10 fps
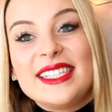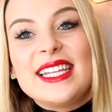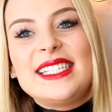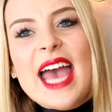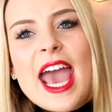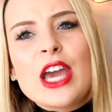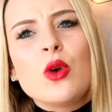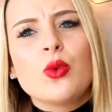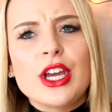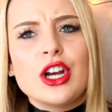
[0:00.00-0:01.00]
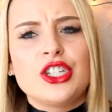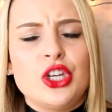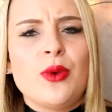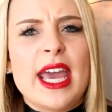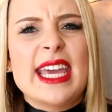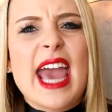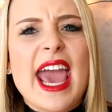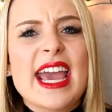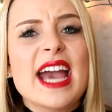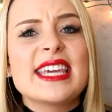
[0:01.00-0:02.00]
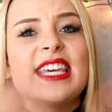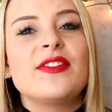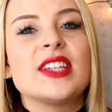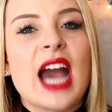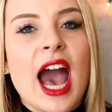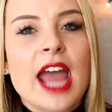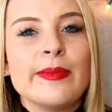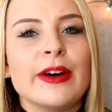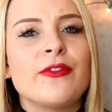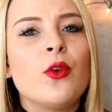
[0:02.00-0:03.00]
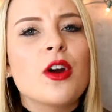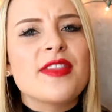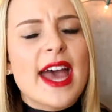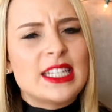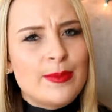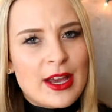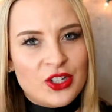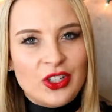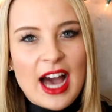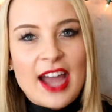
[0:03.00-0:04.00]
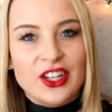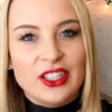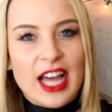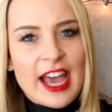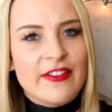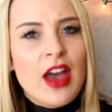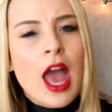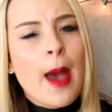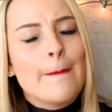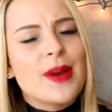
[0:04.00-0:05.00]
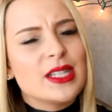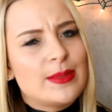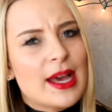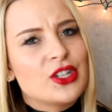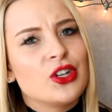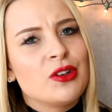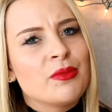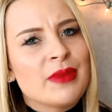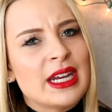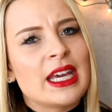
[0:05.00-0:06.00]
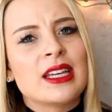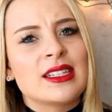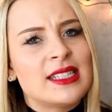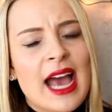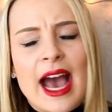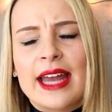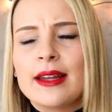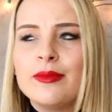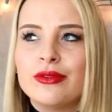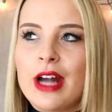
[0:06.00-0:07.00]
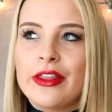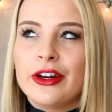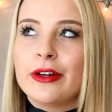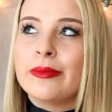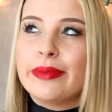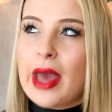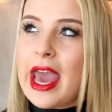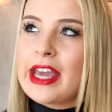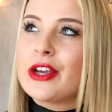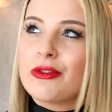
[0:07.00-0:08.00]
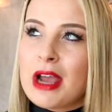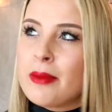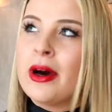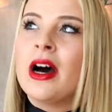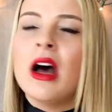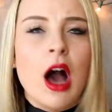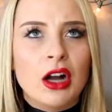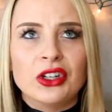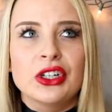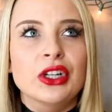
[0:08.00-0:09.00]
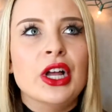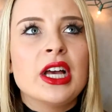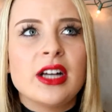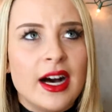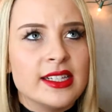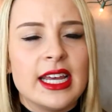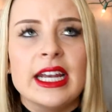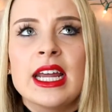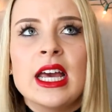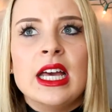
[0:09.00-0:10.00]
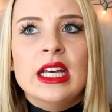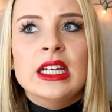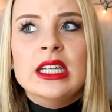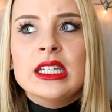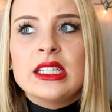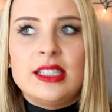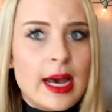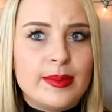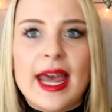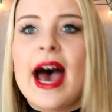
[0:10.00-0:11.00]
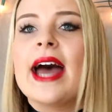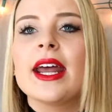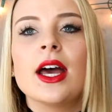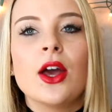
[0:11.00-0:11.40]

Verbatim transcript: Today, we are doing a gift guide, but for that special guy in your life. But special meaning dad, brother, bae, grandpa, uncle, cousin, stepdad,